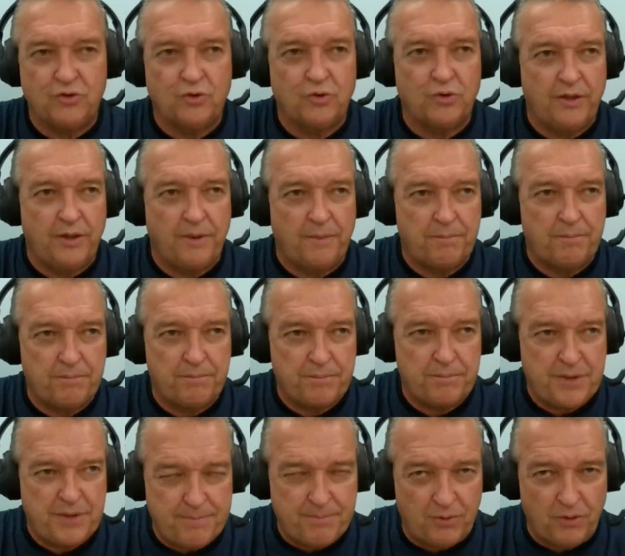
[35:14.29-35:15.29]
You're the
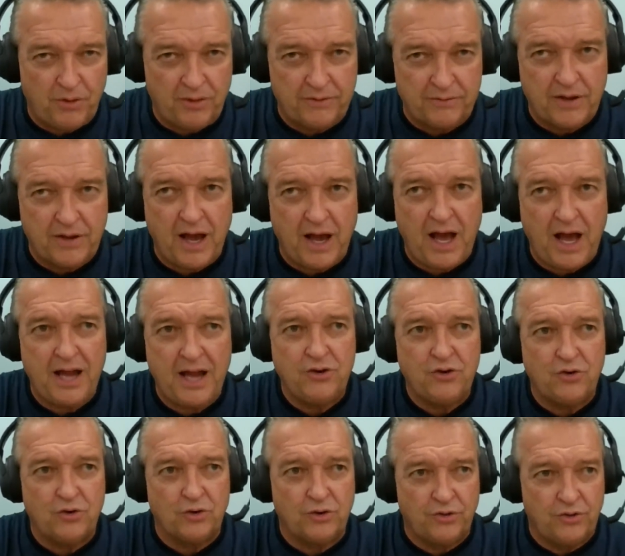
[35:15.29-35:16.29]
people of
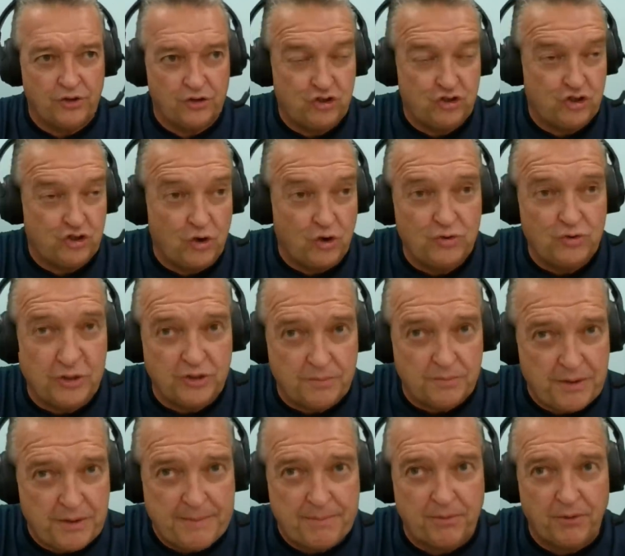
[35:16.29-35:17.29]
God. You're the
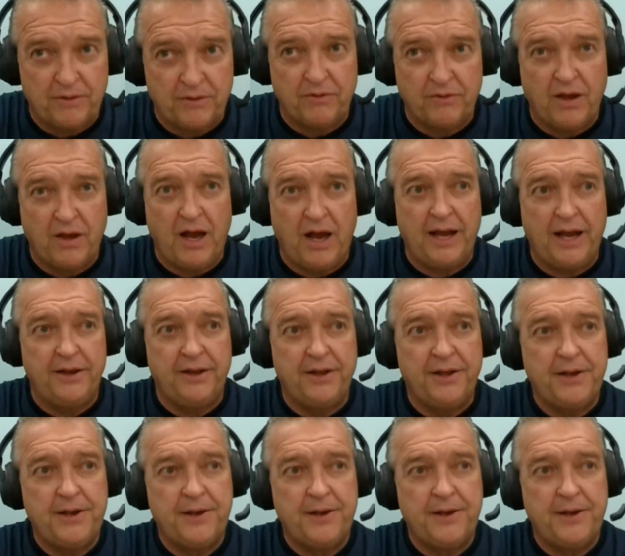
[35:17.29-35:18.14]
chosen people of God.